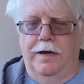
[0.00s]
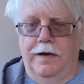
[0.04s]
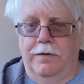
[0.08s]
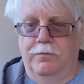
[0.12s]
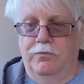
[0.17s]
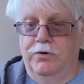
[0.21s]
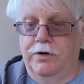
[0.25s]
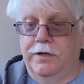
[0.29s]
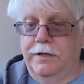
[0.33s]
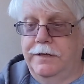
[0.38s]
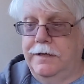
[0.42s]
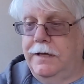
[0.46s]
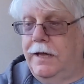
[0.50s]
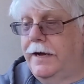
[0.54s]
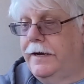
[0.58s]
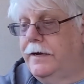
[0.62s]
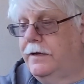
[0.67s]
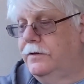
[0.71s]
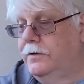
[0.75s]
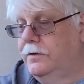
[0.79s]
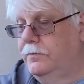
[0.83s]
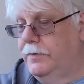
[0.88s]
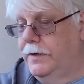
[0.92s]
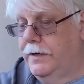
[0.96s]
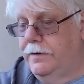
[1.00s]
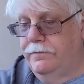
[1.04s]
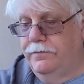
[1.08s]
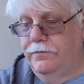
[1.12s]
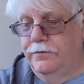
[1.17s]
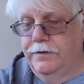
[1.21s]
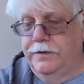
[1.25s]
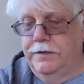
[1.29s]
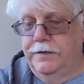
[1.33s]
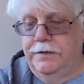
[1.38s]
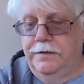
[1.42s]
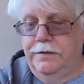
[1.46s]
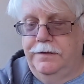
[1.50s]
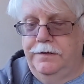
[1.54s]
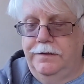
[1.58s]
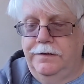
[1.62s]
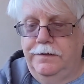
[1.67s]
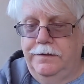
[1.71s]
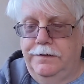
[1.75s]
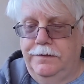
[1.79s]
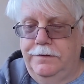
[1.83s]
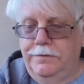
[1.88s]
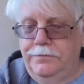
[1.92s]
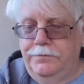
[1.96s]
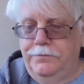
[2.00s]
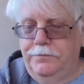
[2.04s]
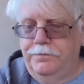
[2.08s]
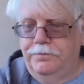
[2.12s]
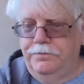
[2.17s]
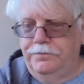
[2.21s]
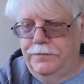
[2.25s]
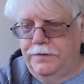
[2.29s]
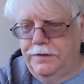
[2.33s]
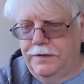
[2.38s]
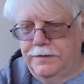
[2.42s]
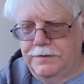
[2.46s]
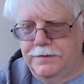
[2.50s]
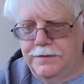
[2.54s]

really liking the Bigfoot. The